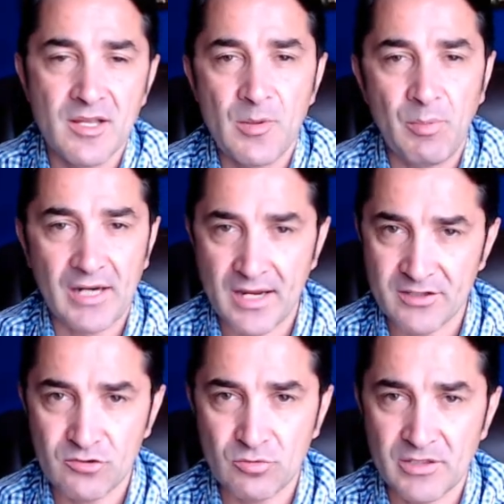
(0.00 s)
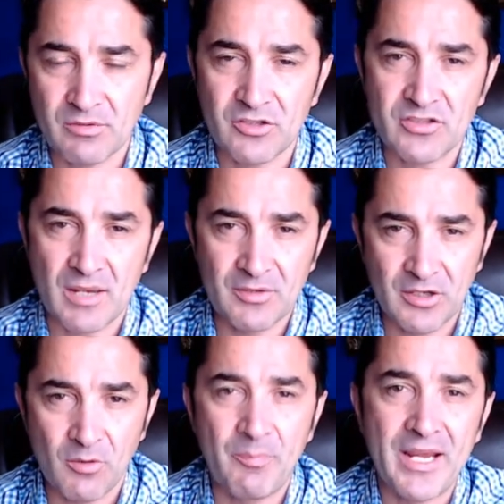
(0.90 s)
but I assume there were some, you
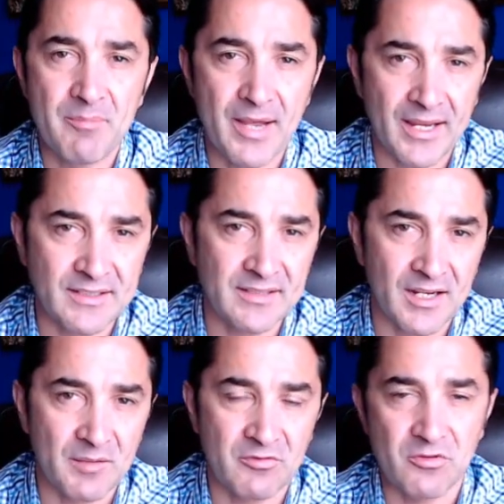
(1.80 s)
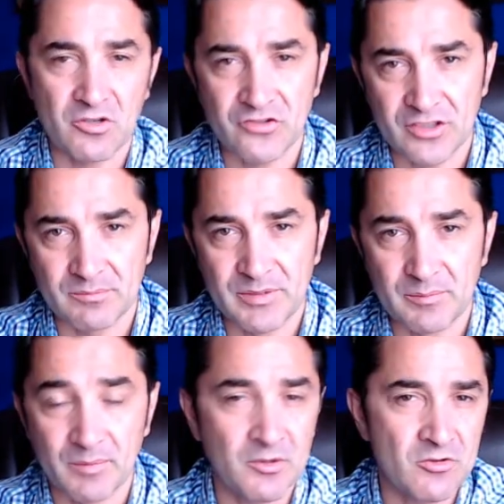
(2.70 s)
know, payback time for certain
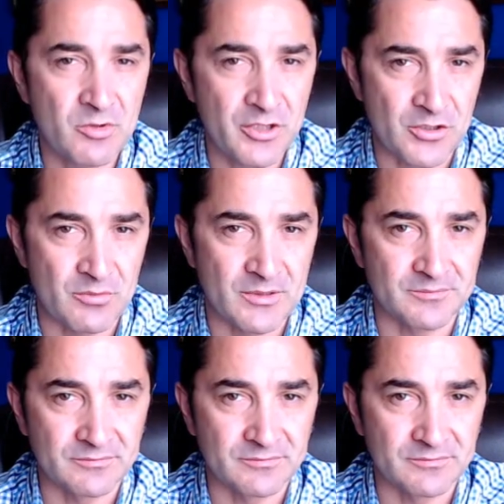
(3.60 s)
people, because we're human.